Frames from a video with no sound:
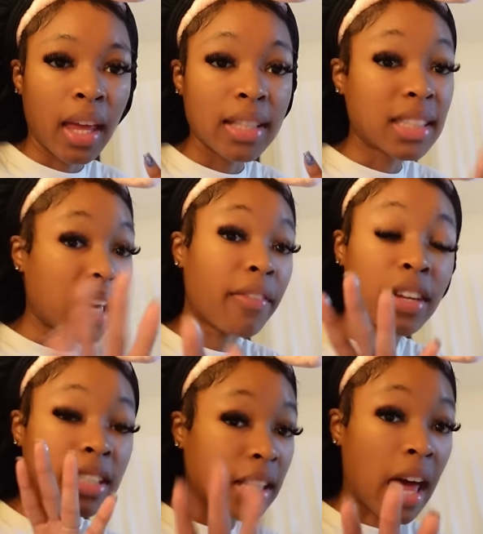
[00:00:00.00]

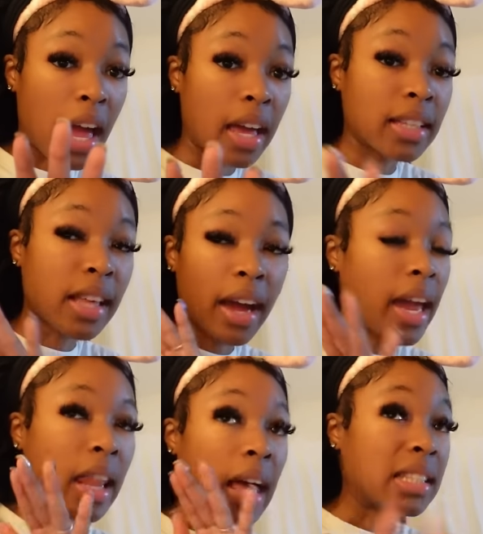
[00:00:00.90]
Seven is a lot. So I
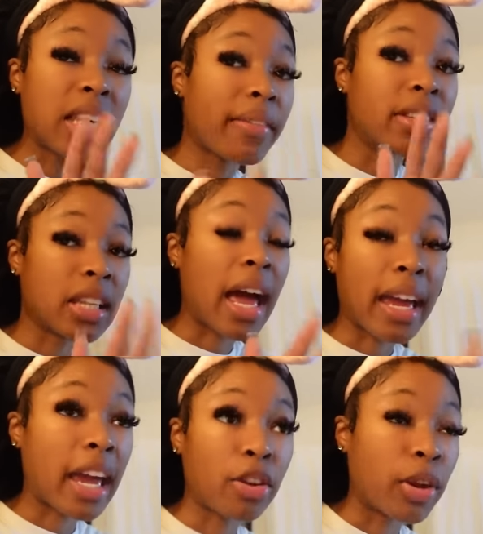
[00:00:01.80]
can't lie. Seven is a lot. I
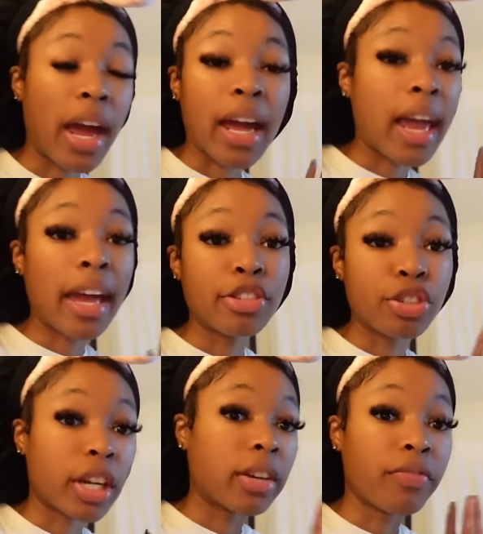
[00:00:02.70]
can't do that. I can't
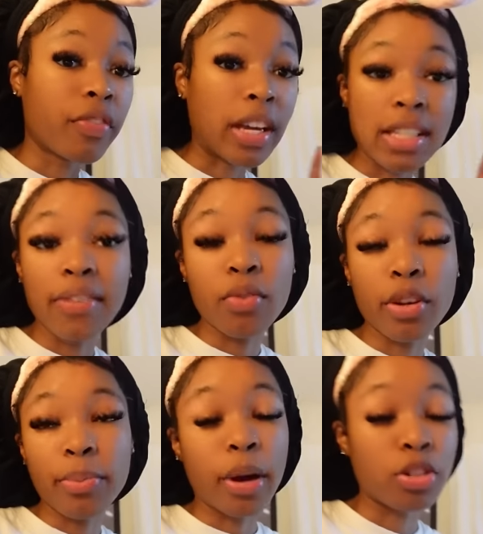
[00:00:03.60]
drink fucking
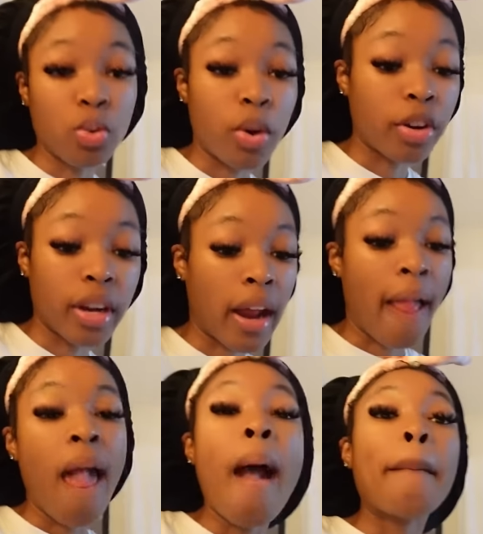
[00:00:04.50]
seven bottles of water a day.
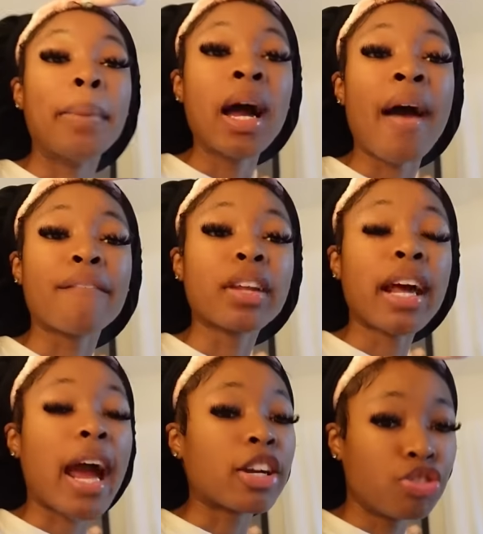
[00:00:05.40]
But I feel
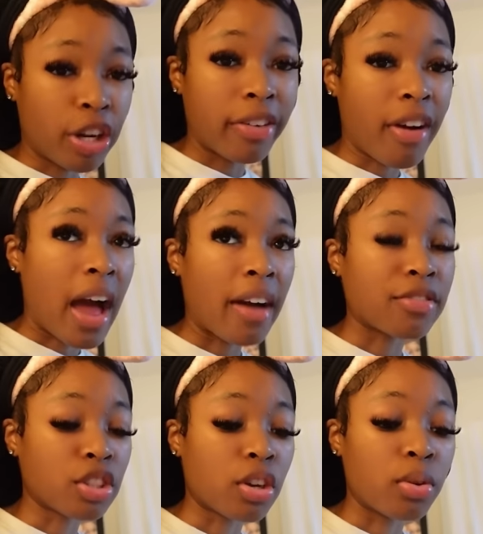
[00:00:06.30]
like I can drink five.
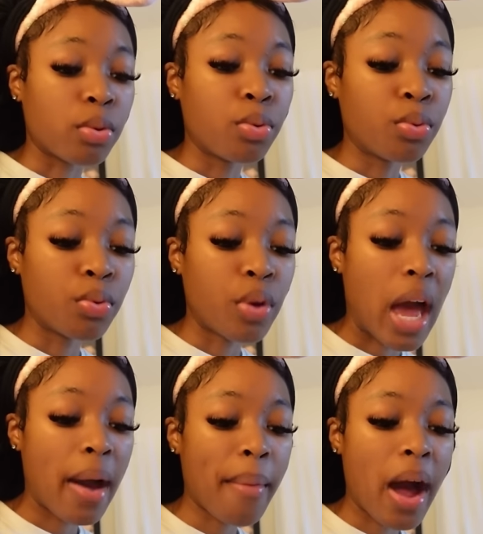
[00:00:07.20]
So
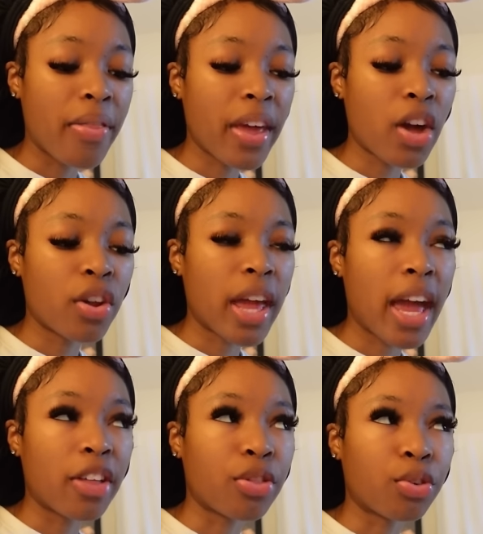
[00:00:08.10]
I think I only
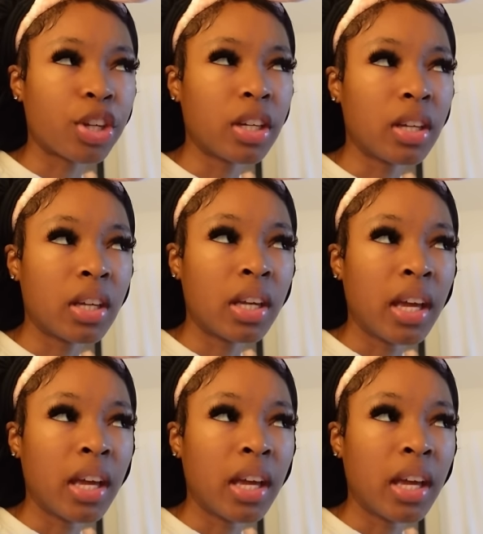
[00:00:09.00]
had three.